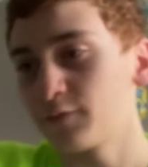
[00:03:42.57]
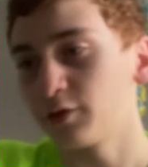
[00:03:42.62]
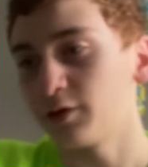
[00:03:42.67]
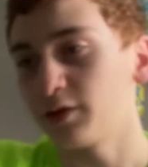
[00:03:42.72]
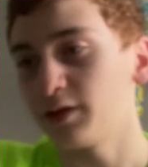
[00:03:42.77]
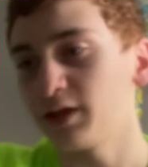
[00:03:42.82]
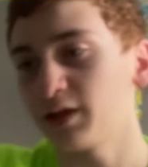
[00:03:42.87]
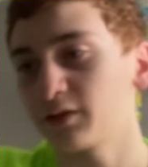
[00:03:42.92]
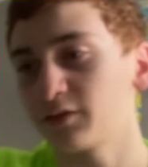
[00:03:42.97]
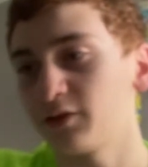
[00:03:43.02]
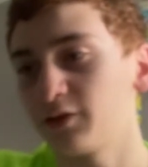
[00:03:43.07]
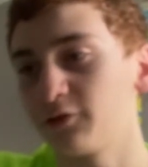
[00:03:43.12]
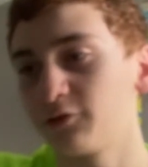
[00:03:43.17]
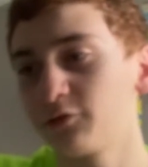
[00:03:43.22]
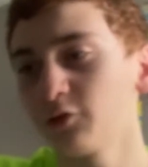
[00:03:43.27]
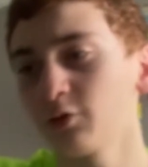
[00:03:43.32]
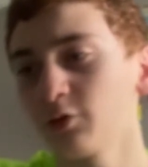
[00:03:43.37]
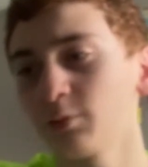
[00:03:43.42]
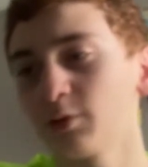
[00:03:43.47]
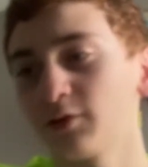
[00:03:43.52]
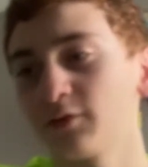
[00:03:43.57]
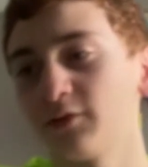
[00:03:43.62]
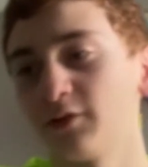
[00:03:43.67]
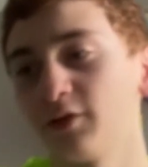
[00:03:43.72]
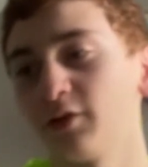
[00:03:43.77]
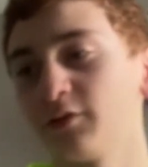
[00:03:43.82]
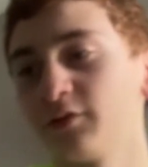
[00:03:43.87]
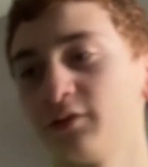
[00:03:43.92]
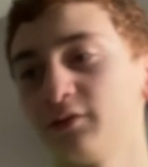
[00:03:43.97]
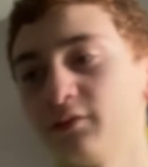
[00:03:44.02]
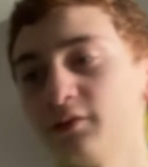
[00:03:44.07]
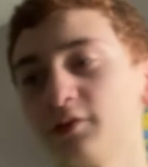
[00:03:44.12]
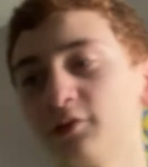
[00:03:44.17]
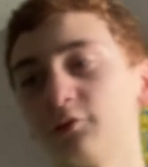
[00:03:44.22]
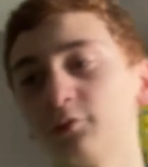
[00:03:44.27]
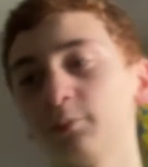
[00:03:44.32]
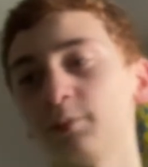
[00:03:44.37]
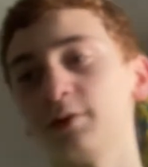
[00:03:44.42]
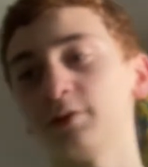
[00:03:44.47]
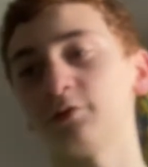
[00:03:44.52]
EXE's forward tilt, this will
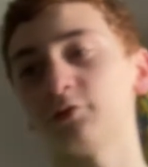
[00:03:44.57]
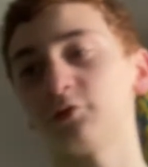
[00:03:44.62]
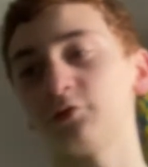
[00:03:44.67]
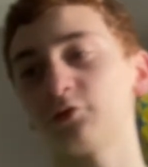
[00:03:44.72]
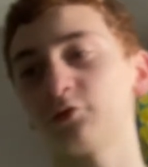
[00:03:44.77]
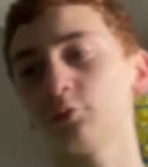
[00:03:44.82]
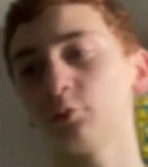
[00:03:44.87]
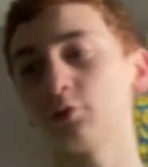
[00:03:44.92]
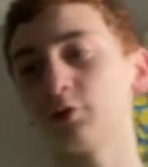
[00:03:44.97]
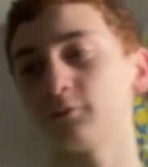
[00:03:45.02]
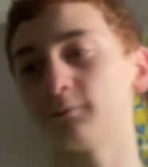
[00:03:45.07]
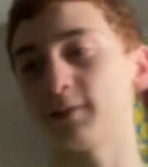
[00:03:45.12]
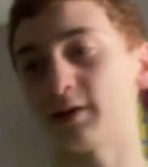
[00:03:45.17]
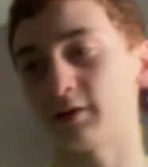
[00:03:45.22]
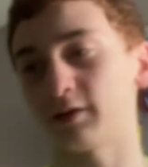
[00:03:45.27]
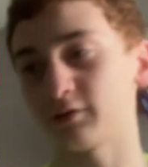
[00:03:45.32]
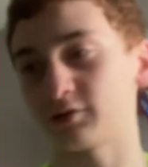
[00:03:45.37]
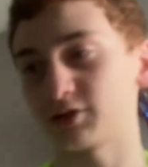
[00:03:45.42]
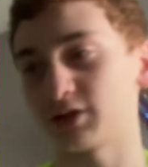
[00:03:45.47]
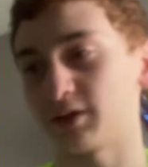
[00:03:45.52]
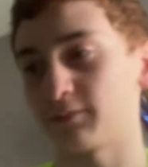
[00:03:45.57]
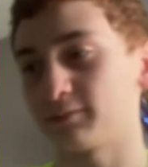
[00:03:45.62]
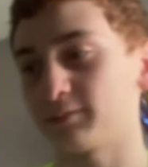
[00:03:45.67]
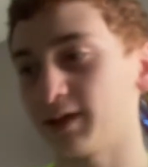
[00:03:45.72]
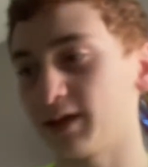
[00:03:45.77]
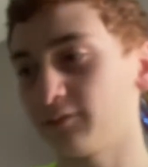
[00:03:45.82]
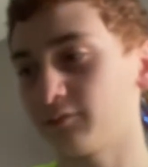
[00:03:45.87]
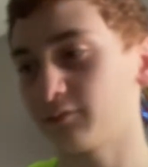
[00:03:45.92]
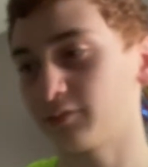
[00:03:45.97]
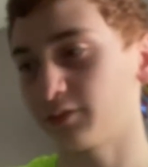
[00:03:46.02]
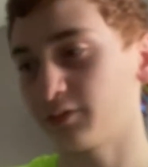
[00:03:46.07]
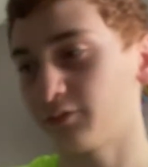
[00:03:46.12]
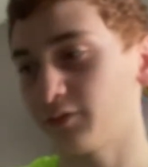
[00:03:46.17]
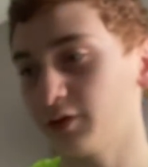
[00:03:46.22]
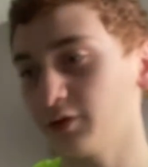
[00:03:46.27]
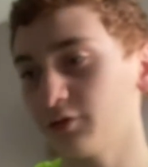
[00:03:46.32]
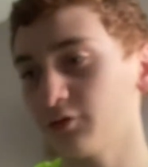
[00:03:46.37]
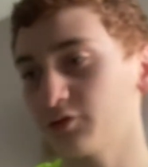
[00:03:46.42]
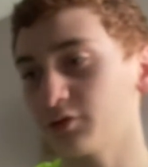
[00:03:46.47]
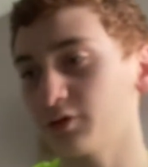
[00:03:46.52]
be the sword battle chip, gained from the
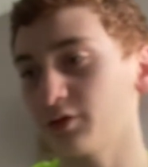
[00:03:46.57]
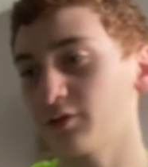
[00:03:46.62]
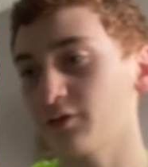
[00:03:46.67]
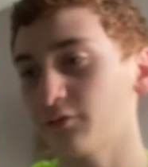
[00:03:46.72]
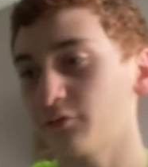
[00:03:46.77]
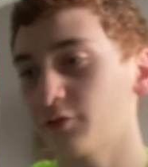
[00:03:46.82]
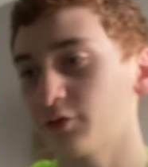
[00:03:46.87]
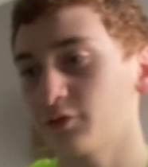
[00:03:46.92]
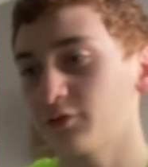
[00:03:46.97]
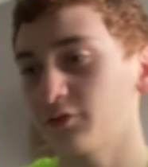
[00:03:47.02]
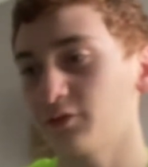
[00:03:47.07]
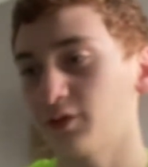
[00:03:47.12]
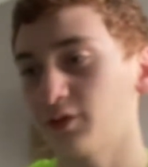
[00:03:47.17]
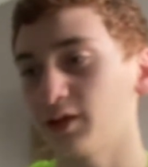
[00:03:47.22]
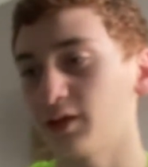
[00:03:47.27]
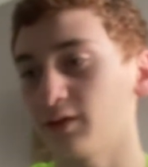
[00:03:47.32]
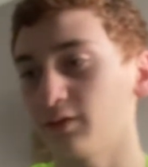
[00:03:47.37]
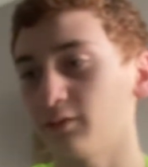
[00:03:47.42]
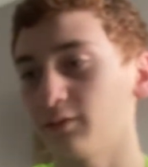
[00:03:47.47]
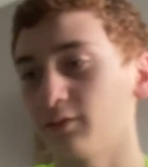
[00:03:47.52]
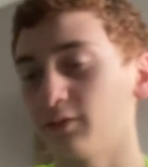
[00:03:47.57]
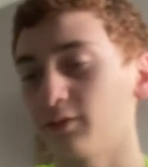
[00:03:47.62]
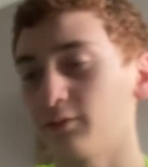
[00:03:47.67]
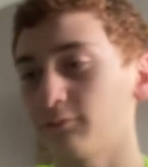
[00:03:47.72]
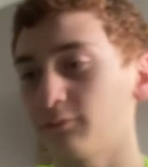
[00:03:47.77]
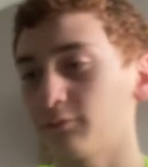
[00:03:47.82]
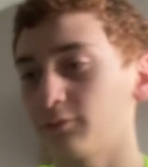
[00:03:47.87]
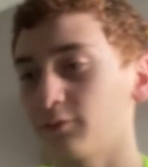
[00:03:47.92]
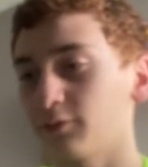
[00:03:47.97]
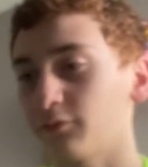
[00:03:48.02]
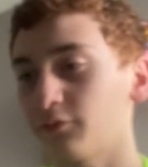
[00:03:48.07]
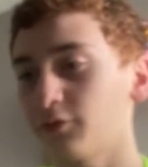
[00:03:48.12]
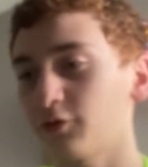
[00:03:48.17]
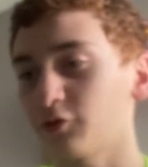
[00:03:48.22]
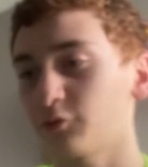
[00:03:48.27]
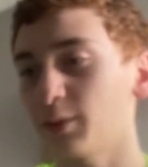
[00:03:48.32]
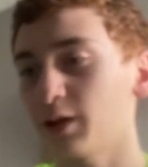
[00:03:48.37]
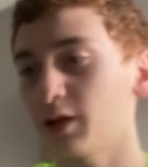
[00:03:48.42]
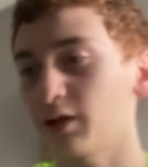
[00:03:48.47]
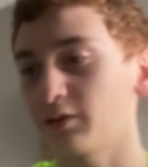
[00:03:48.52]
very start of the first
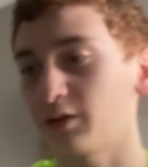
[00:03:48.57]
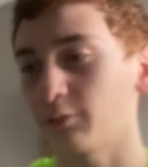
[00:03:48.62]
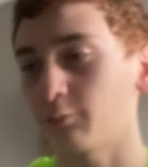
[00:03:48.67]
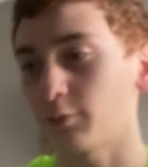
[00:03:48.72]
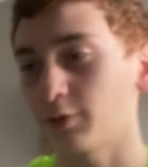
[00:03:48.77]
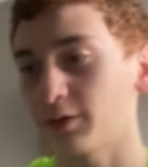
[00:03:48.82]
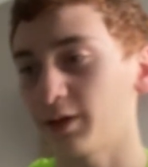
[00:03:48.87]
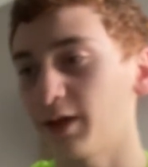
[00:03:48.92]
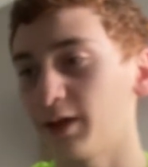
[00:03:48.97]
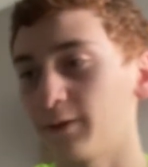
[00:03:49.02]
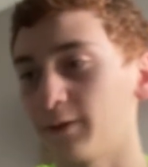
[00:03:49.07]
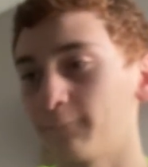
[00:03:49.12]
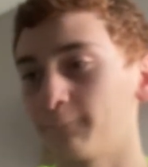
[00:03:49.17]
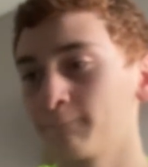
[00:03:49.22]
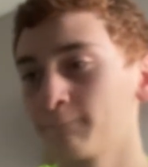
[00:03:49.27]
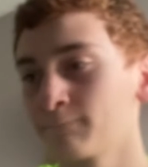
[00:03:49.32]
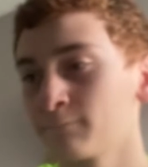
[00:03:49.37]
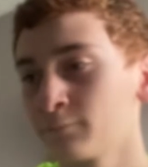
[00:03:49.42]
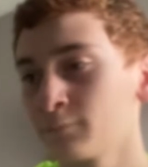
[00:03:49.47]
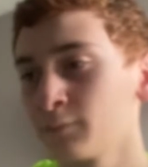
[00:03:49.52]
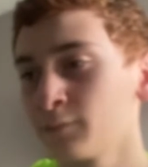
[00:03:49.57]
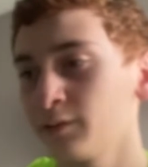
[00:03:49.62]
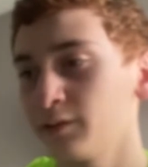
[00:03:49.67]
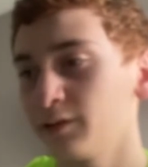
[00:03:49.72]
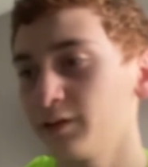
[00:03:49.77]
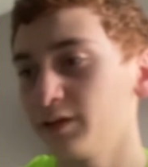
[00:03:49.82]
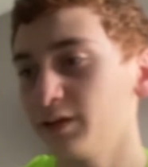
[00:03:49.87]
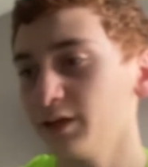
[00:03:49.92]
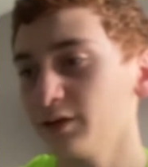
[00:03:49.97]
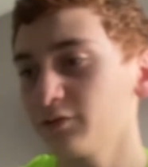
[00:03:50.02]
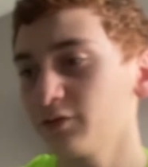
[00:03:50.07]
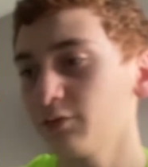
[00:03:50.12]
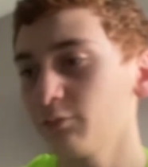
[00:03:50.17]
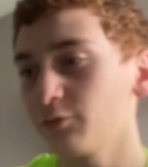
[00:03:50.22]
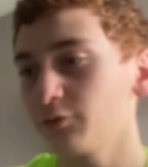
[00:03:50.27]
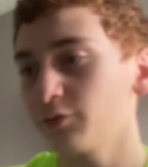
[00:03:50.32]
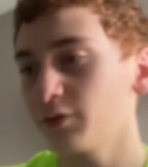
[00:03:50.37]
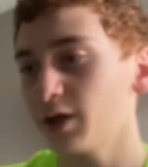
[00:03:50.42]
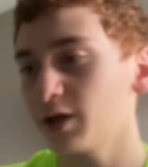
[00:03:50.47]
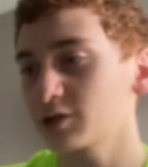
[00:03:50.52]
Battle Network game. EXE will
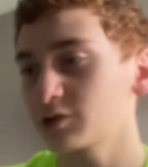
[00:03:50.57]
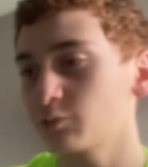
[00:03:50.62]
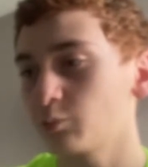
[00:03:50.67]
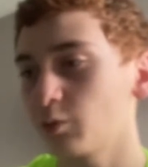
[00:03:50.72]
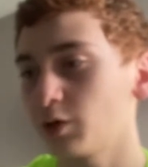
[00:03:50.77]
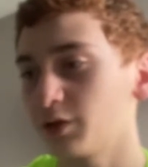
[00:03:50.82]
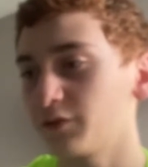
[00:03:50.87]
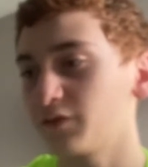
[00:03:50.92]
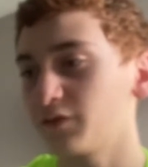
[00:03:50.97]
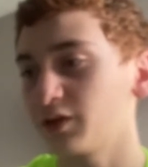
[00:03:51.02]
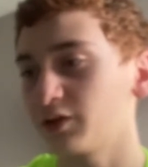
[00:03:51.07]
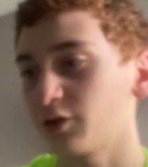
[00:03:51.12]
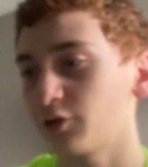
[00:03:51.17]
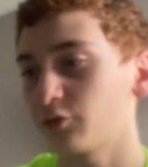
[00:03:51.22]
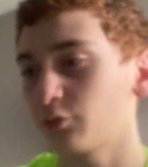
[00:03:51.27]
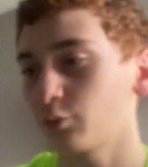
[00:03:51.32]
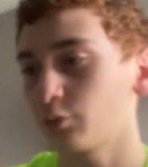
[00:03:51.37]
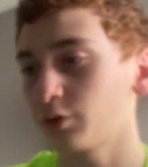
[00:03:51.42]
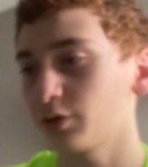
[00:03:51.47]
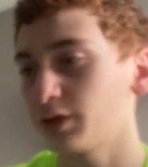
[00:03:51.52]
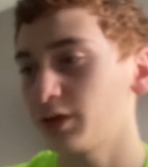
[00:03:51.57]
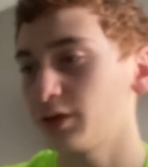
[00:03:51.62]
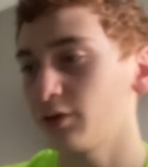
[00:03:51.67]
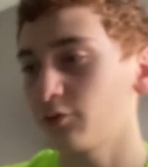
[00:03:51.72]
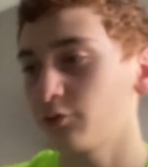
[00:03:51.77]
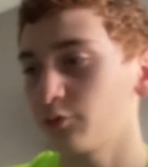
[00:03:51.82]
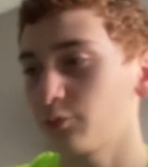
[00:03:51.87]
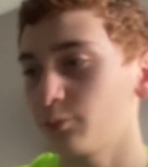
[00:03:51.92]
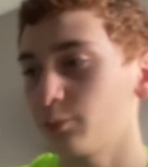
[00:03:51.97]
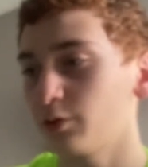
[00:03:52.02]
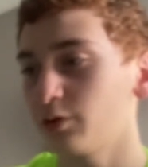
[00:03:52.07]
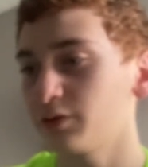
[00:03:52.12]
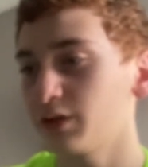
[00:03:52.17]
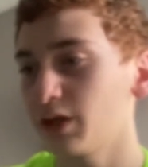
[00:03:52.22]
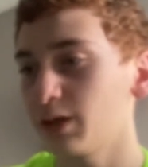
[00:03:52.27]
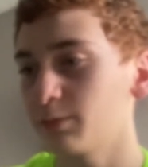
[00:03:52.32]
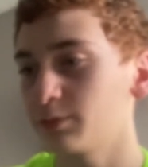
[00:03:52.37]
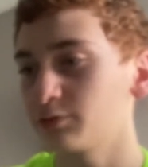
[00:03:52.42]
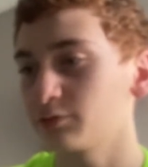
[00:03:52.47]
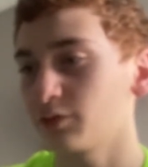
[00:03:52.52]
slash once, and the sword deals small
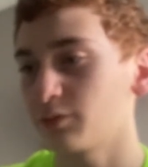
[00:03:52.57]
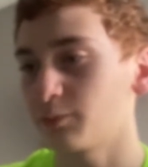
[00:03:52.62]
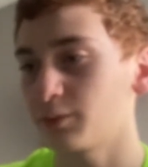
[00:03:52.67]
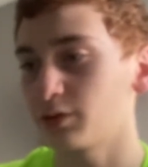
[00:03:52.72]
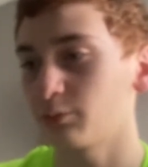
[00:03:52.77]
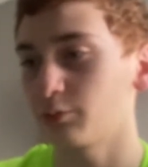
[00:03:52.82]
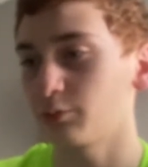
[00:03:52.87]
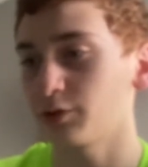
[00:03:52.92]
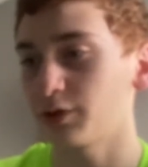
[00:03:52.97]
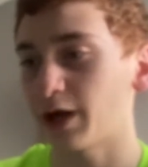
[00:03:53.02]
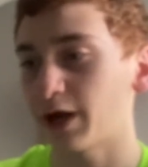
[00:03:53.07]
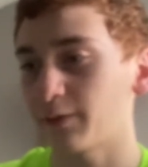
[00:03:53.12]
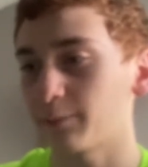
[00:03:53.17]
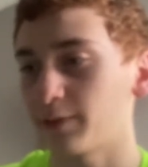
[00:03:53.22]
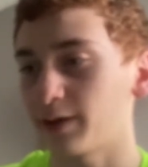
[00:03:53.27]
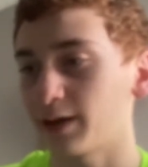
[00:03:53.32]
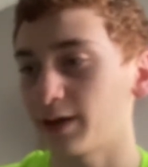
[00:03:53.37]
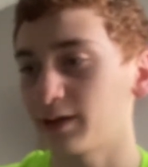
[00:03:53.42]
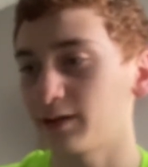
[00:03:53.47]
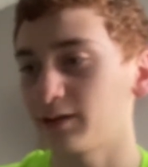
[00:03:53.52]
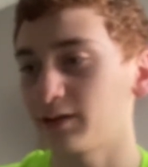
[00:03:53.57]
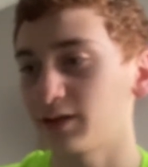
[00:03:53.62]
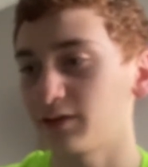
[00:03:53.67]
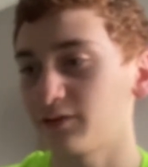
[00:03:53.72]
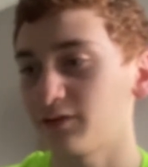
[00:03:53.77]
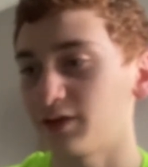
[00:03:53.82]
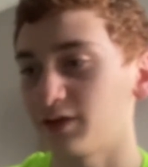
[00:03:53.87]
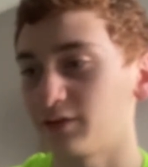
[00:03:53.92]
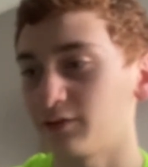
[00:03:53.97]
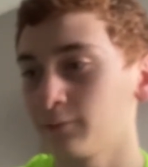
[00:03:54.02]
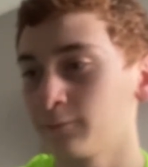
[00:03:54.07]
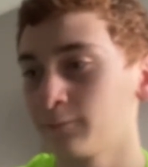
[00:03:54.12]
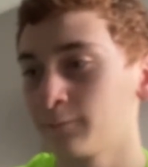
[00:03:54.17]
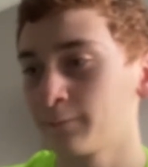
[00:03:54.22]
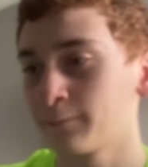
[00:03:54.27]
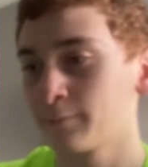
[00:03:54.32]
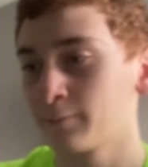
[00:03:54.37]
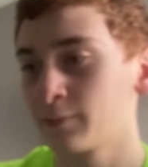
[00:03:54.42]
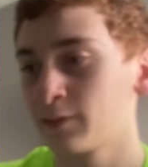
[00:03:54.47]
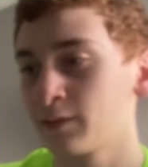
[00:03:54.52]
damage with minimal knockback, and that's it.
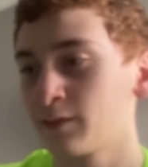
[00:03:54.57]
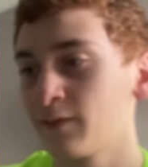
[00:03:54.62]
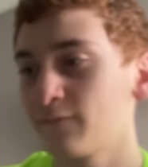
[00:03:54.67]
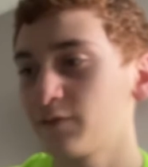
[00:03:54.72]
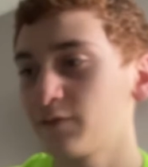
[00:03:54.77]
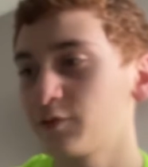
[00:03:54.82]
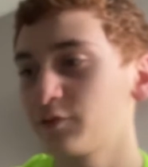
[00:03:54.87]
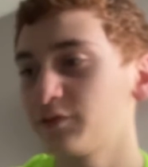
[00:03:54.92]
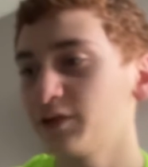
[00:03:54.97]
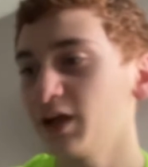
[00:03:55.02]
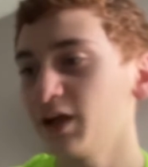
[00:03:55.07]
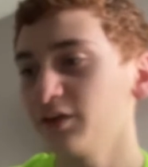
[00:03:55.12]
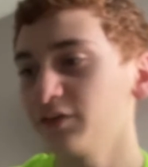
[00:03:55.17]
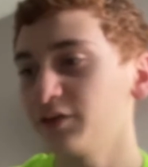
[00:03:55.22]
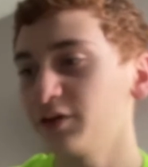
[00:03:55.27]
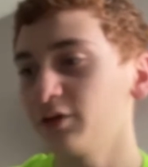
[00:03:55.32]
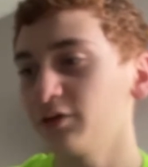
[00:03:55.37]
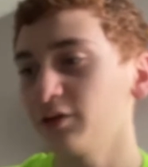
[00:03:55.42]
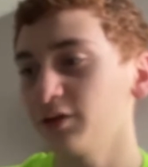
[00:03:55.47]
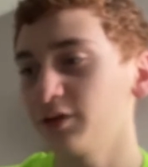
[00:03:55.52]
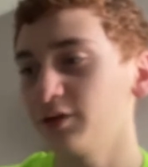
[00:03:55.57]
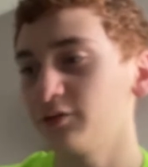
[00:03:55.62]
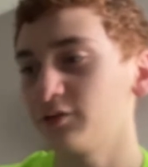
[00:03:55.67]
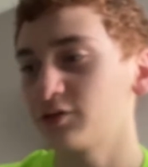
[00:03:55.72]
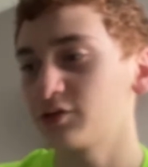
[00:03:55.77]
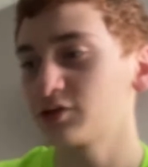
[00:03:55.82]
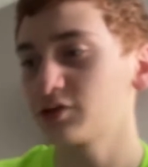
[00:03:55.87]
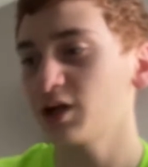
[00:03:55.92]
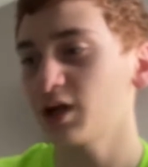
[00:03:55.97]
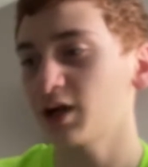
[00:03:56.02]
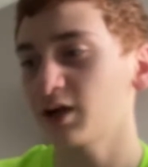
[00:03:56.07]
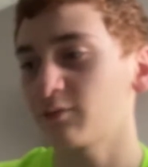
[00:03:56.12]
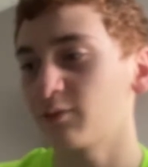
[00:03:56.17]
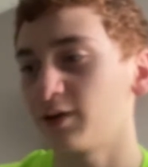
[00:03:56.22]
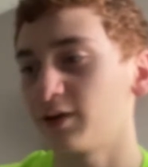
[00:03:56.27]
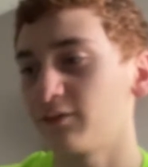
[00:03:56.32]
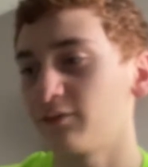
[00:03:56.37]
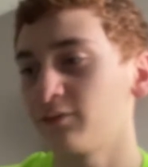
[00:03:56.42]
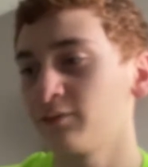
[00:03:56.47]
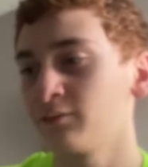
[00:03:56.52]
For his down tilt, he uses
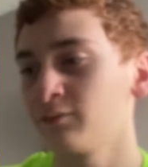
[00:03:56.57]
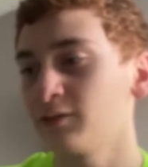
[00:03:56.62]
Shockwave.